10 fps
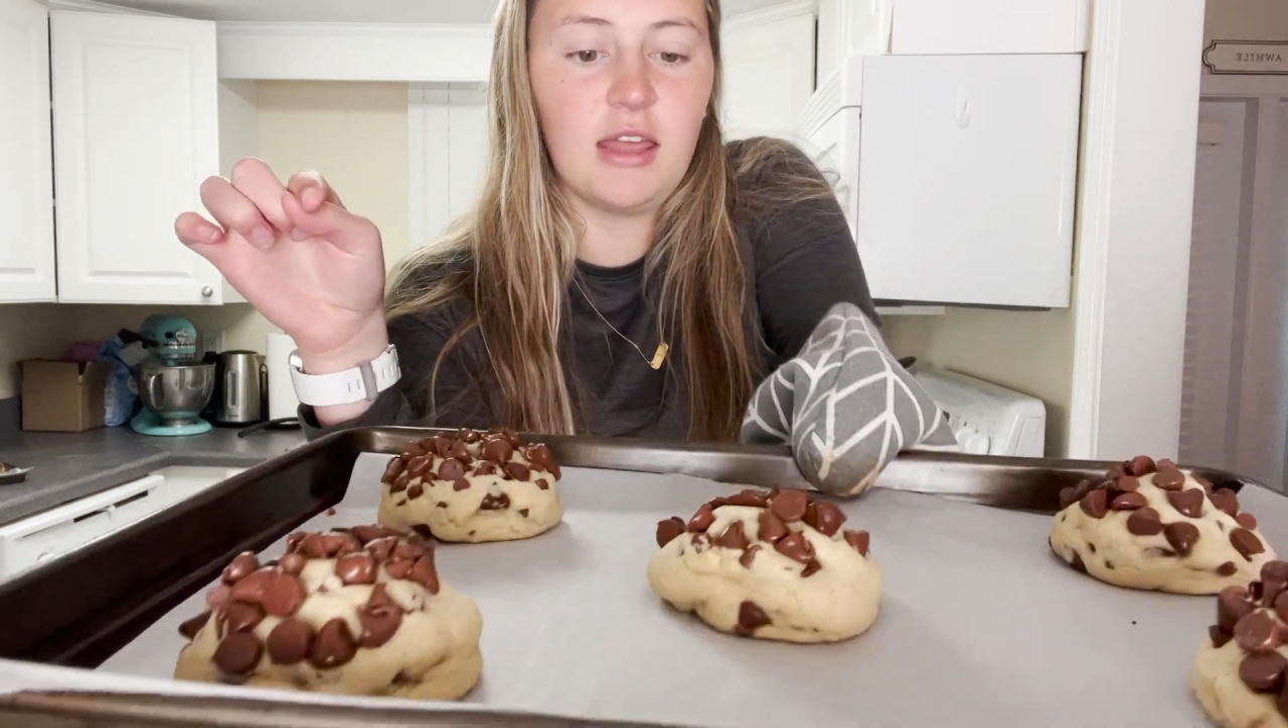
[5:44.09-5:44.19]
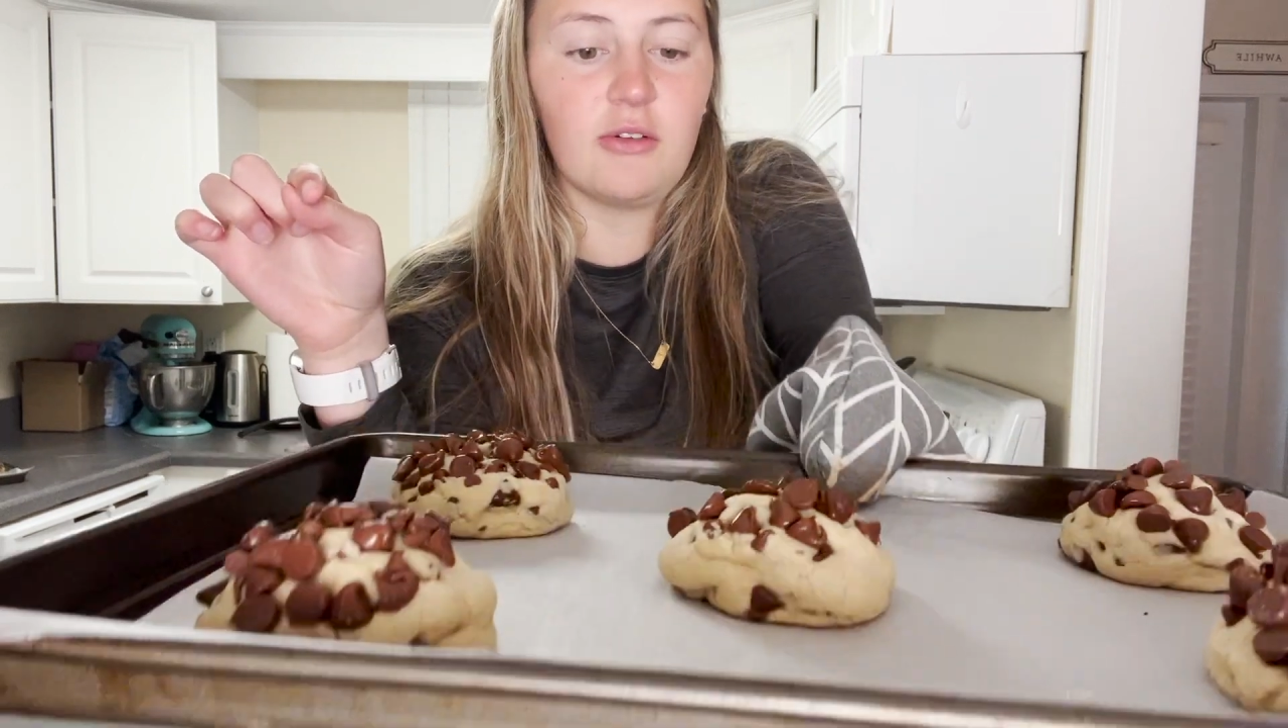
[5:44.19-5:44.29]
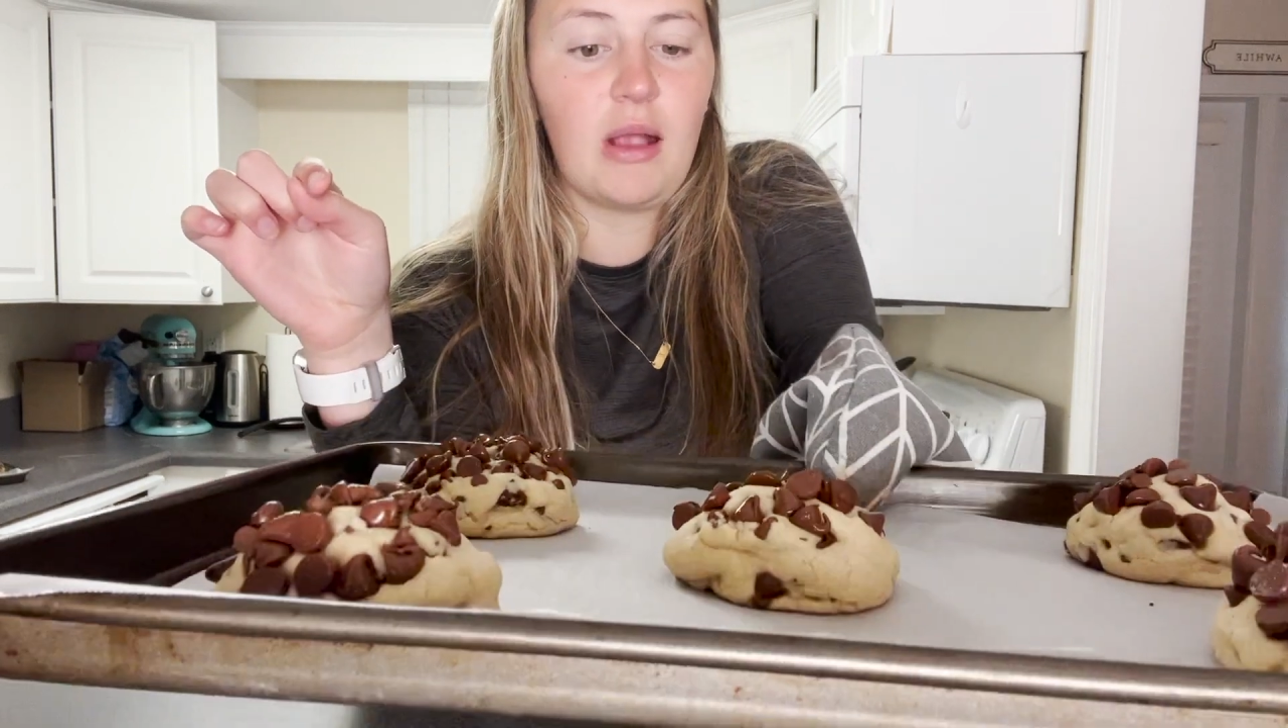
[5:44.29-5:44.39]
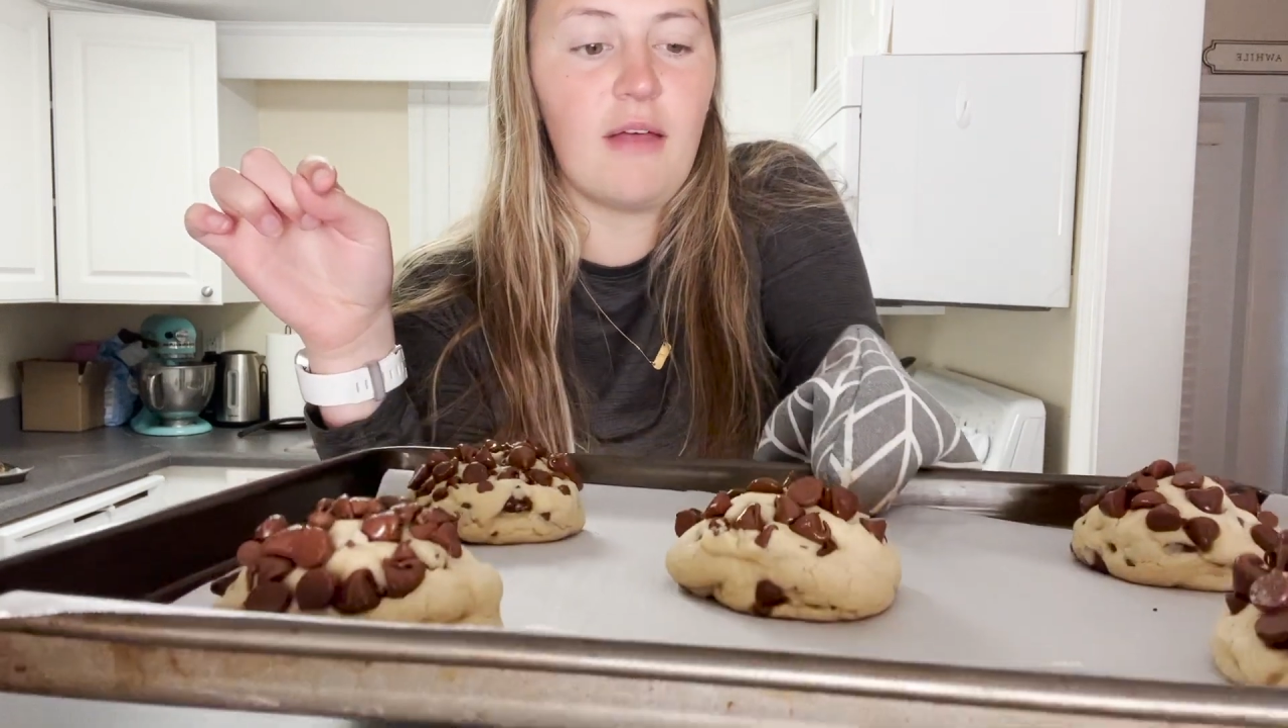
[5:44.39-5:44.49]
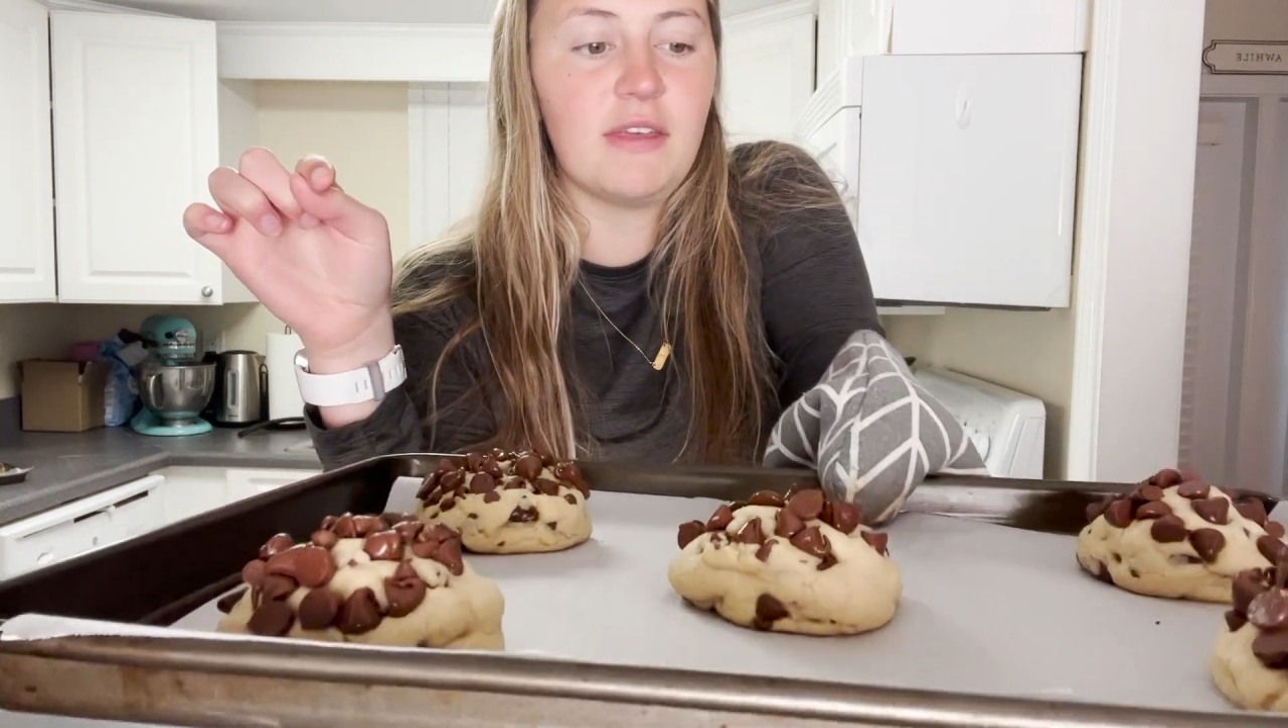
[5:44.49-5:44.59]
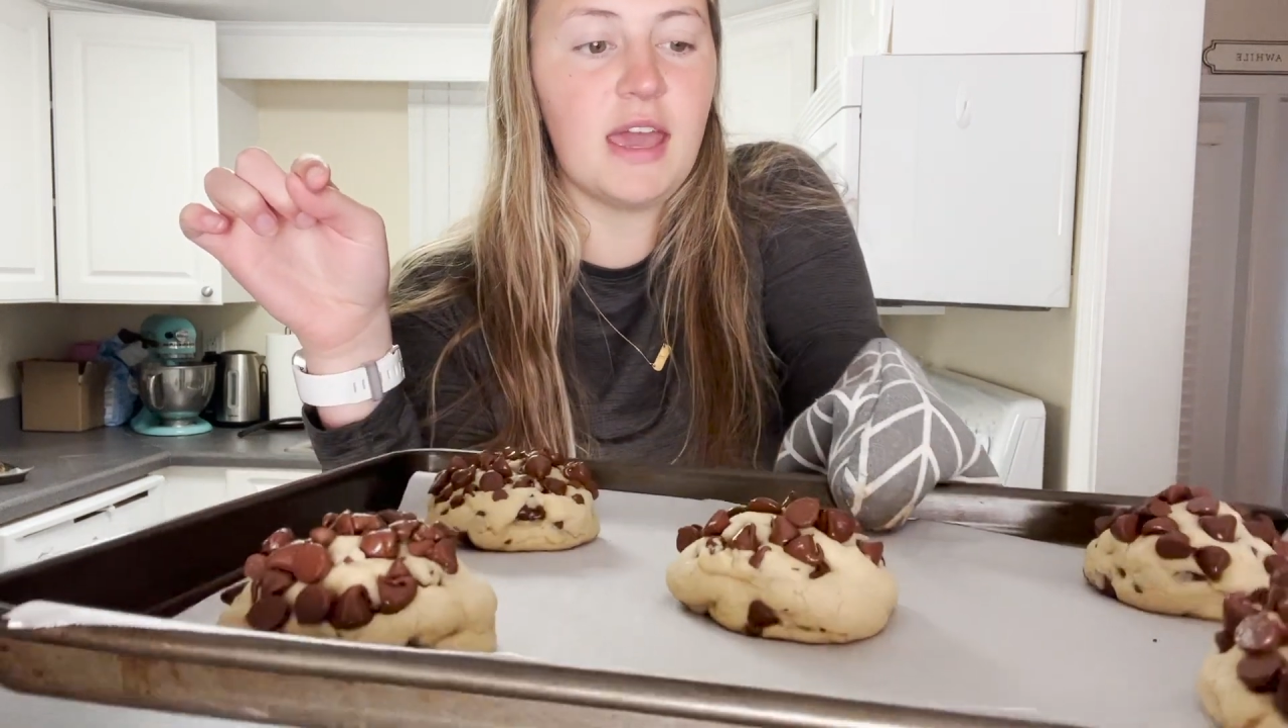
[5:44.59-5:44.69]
and around the